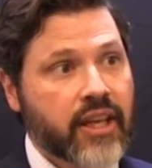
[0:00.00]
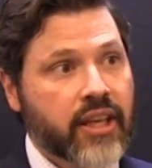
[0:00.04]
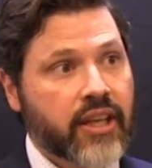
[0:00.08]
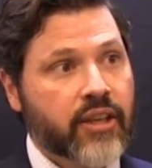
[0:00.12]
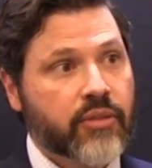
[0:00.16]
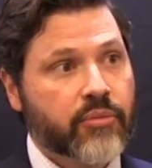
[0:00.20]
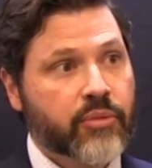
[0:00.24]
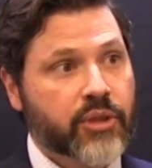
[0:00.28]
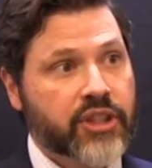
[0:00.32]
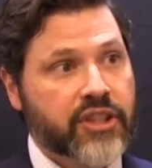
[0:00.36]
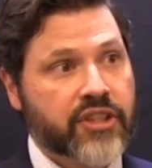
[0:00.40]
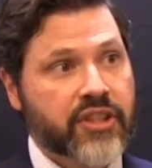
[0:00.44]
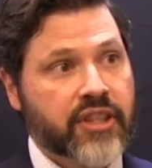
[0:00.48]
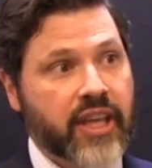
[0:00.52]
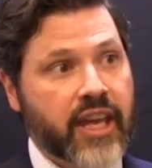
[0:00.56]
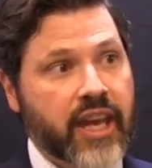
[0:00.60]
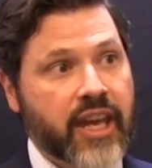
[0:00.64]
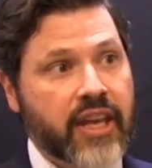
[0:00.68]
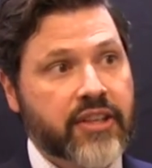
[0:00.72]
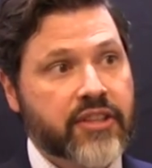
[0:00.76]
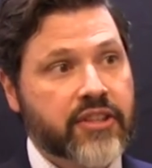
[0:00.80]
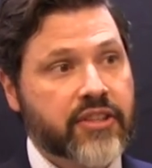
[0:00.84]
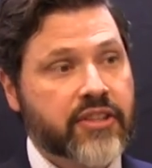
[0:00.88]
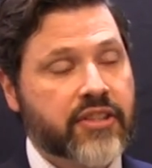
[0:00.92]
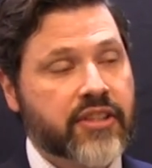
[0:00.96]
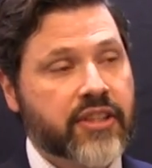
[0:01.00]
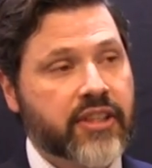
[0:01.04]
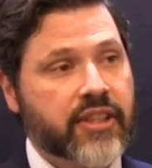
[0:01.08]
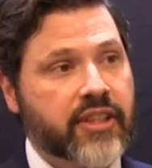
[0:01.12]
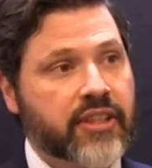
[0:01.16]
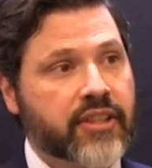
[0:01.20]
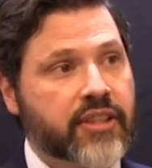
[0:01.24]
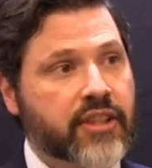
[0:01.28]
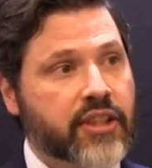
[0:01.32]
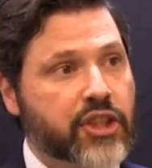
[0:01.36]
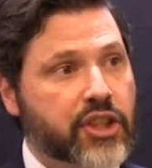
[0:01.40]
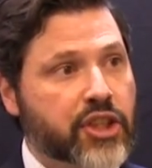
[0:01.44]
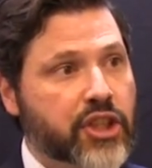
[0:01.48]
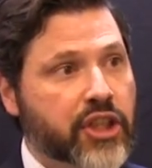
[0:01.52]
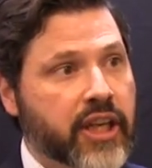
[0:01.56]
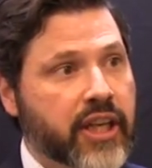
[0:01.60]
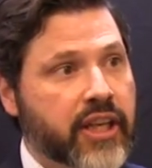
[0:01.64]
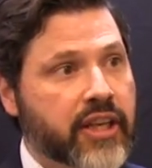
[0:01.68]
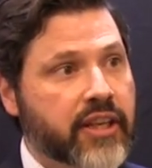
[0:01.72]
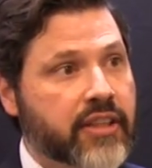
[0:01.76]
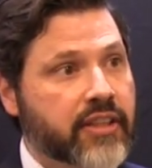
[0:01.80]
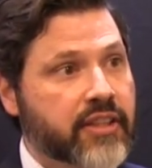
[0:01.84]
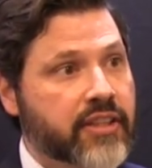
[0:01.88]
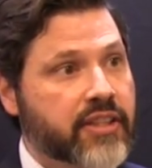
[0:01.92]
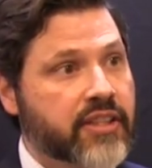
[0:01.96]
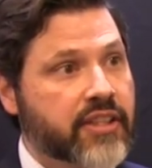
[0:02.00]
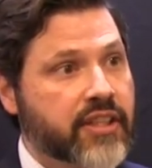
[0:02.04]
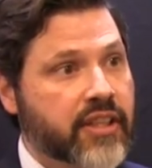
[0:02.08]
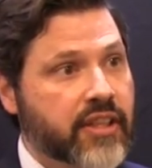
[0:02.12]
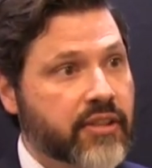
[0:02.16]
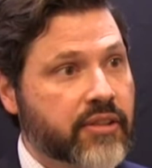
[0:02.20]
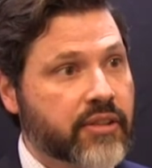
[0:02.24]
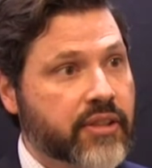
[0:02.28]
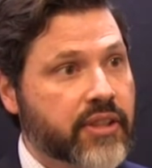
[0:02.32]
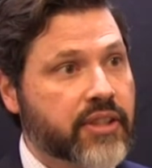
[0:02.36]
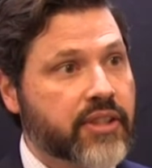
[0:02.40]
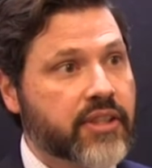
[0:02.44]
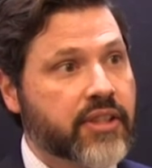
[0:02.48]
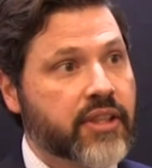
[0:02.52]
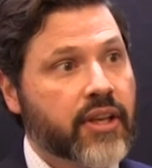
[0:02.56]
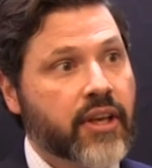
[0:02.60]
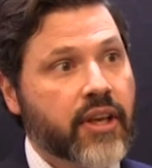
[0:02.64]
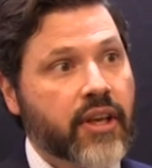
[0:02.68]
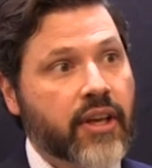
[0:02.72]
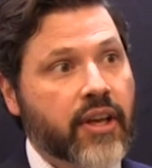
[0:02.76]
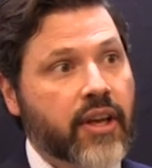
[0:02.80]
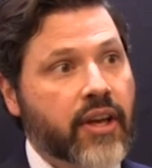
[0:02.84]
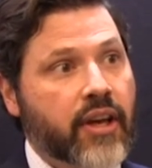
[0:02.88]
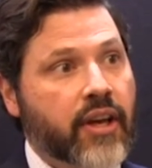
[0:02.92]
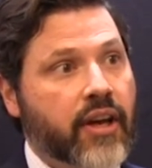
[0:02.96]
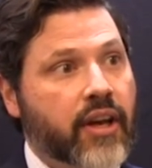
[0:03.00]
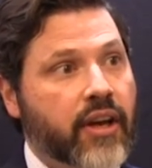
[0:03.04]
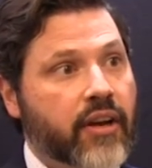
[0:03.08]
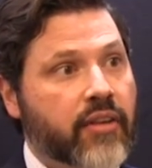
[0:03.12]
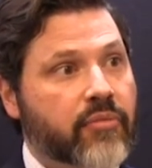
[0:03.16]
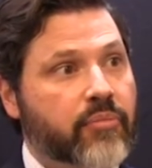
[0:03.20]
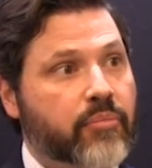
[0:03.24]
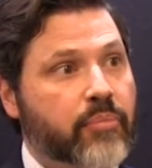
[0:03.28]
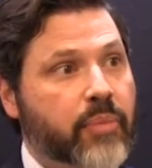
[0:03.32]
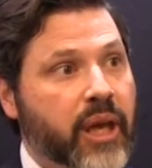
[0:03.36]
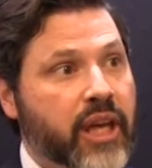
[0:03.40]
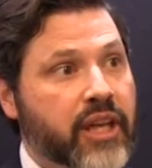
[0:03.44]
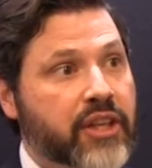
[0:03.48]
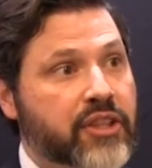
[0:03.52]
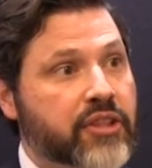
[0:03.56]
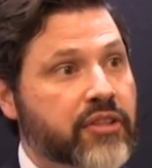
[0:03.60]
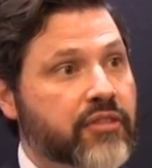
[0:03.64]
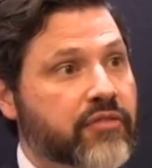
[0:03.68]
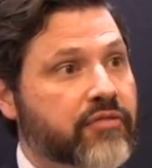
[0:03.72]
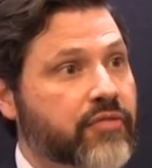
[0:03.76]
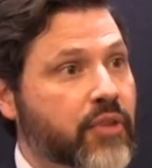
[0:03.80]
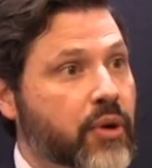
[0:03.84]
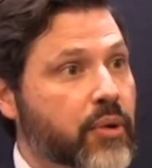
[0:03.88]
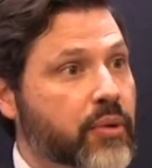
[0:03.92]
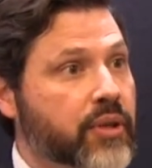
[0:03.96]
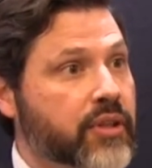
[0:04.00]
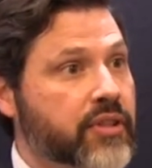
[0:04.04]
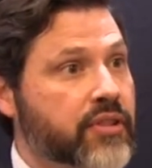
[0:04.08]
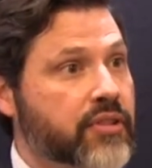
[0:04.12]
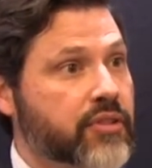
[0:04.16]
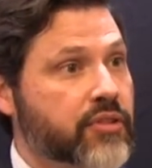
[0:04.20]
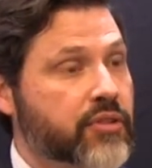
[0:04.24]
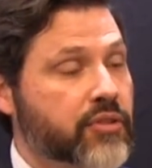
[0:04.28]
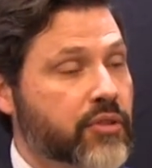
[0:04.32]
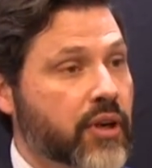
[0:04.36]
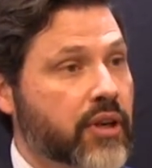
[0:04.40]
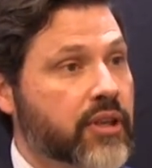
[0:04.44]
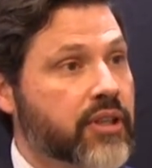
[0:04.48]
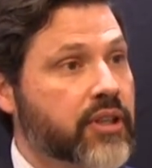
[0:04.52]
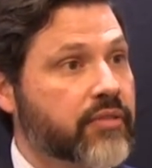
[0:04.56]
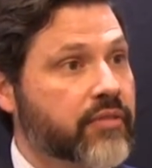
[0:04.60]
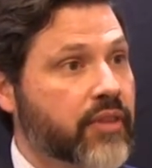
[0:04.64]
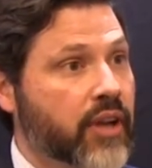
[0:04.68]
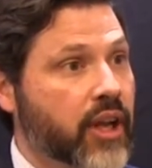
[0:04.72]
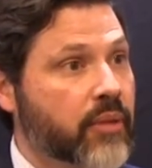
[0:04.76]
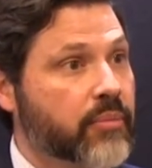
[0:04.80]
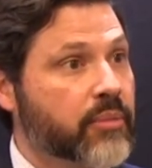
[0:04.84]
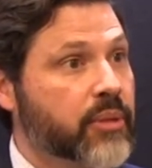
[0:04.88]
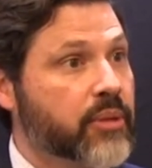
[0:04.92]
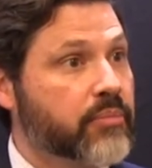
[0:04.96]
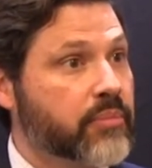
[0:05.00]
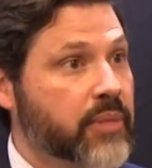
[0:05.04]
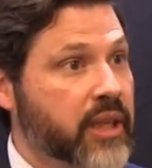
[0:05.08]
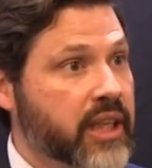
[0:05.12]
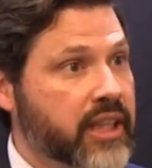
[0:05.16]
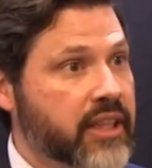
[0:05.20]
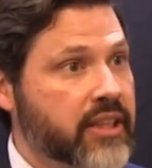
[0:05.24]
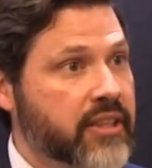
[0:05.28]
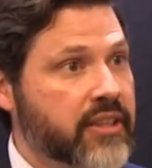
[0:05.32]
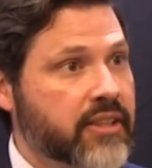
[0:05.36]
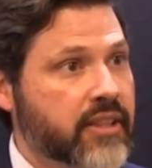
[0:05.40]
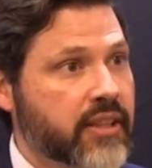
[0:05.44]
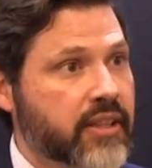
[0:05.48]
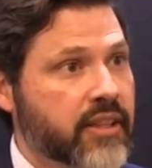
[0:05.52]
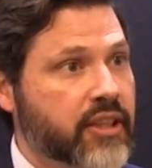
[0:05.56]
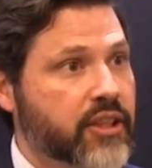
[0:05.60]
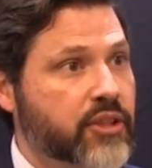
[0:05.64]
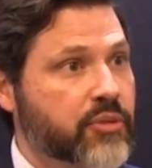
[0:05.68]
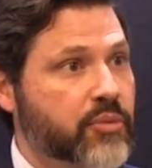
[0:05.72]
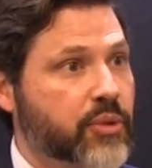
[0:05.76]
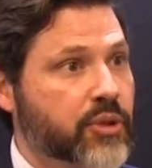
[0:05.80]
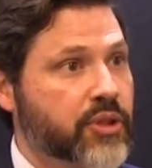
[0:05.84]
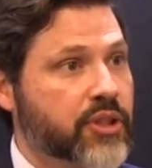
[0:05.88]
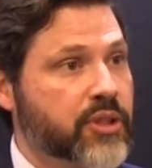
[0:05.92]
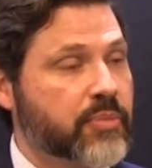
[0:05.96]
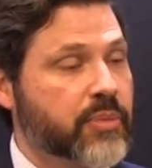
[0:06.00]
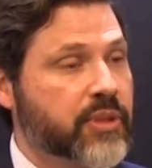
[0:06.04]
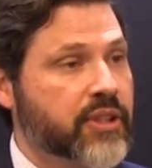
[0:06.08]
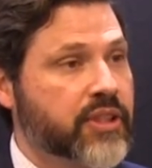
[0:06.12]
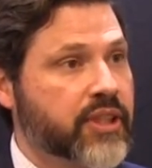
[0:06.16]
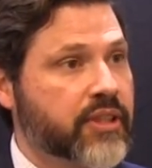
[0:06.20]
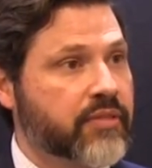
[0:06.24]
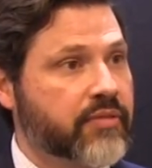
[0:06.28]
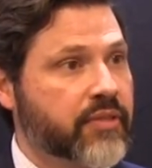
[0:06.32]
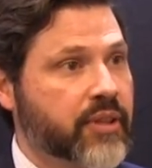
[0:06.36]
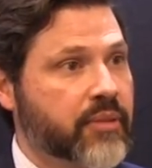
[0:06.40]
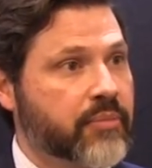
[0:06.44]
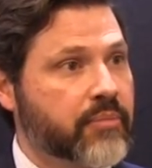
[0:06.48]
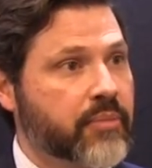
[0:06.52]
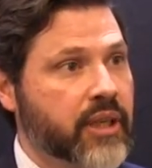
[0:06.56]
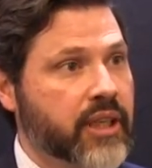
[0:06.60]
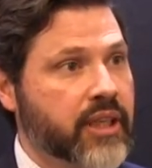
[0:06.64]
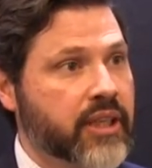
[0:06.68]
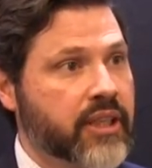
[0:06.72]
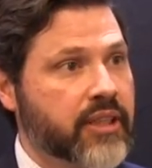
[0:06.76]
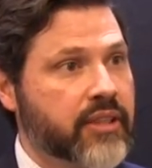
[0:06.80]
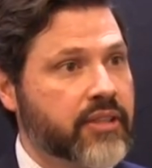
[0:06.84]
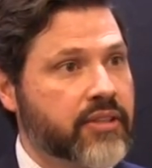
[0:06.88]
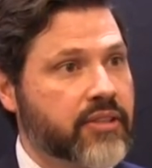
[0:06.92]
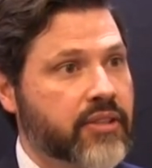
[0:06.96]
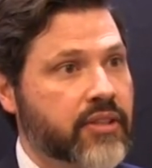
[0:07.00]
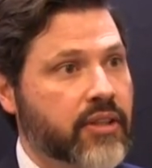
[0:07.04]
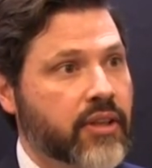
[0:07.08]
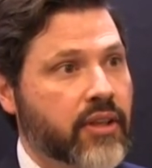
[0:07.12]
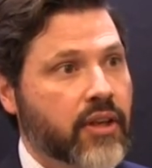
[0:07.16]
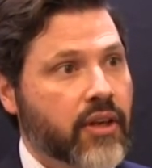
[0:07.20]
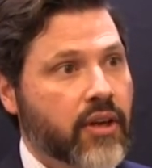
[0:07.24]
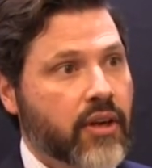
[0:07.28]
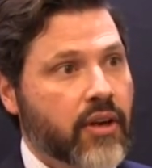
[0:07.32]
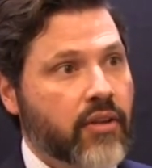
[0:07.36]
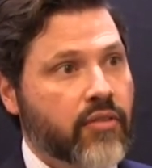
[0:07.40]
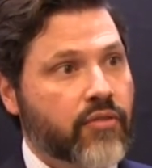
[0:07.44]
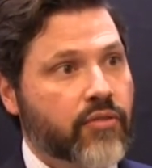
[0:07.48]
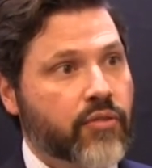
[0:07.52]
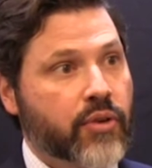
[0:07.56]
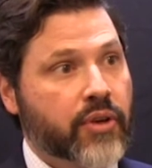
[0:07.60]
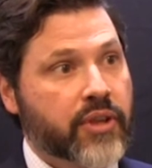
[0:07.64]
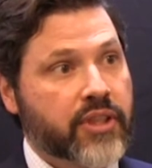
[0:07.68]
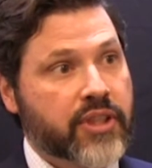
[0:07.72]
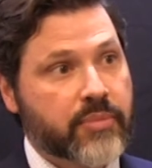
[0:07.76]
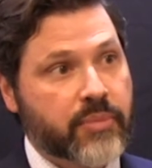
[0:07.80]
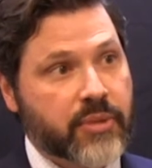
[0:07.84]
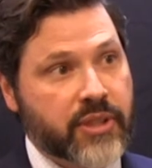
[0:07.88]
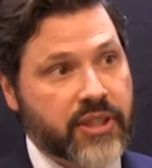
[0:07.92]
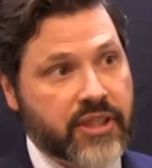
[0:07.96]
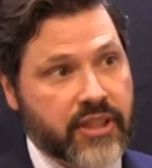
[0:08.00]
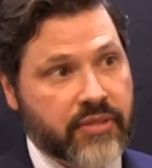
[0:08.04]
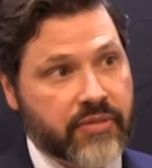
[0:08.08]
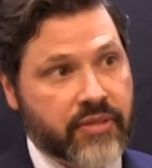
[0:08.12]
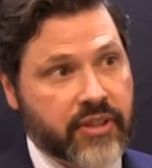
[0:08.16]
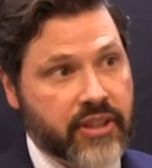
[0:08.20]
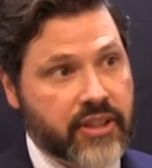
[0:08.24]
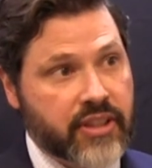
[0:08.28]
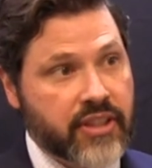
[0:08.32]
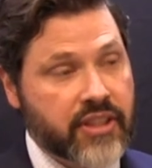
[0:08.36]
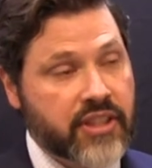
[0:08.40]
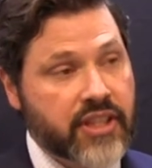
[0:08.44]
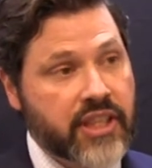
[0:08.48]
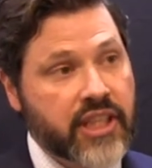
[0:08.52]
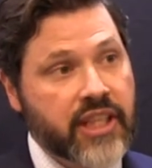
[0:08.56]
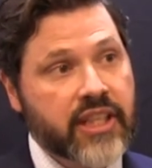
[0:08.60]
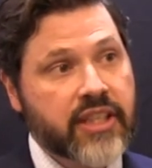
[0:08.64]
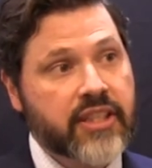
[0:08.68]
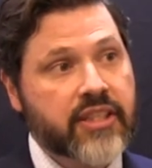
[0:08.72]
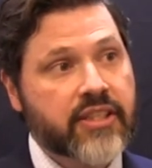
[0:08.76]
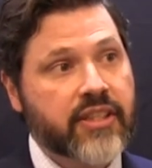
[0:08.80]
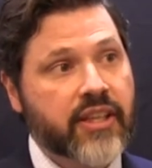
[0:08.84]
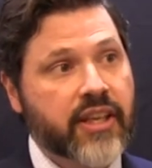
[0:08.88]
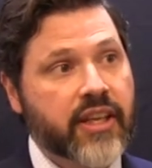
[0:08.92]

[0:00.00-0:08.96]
in which the agency initiated a series of patient-focused drug development meetings, and these were specific meetings for a specific disease.